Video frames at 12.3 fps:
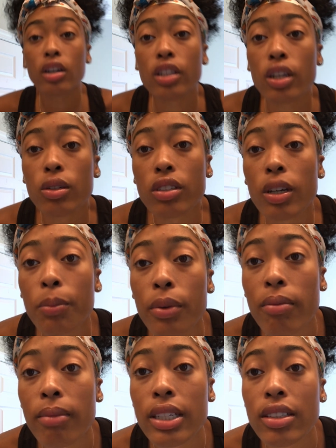a close-up of
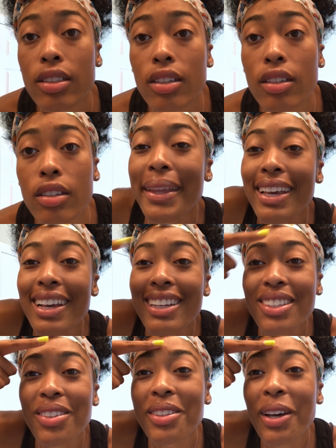my skin.
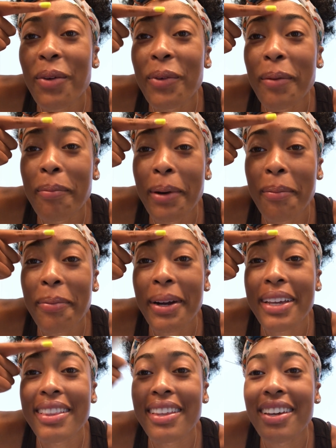Excuse that one bump
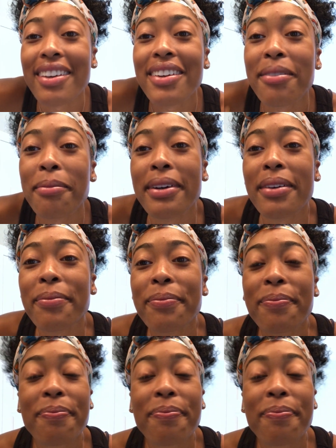right there, but